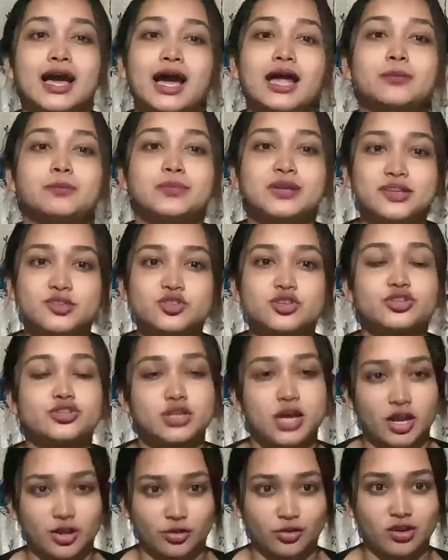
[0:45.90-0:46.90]
and Peter
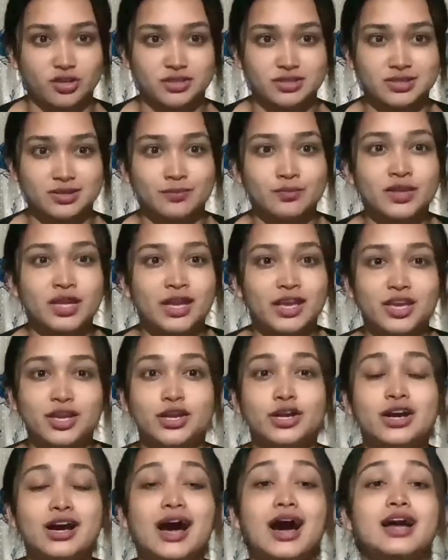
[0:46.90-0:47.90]
Traugott. Here
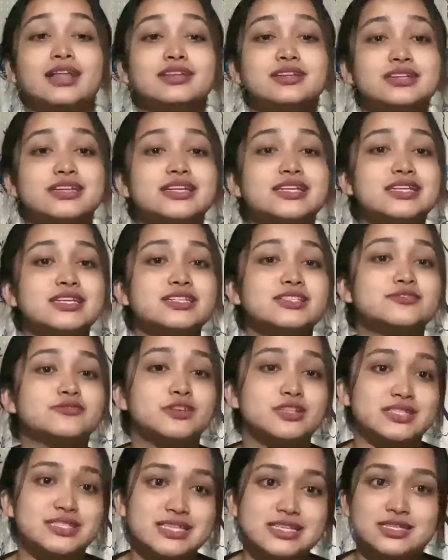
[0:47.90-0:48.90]
are the details for
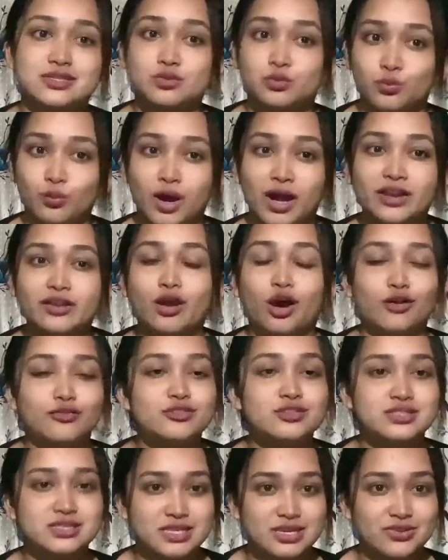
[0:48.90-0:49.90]
season 1 of the
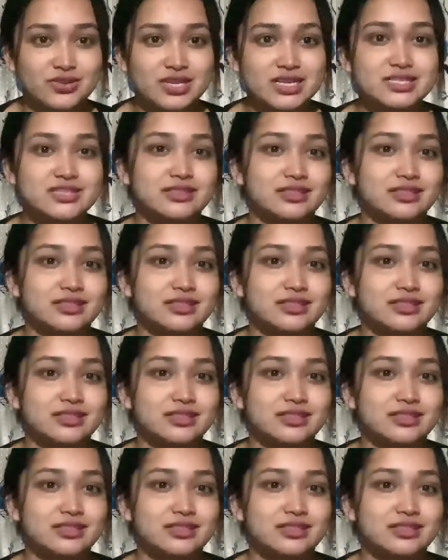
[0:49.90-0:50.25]
series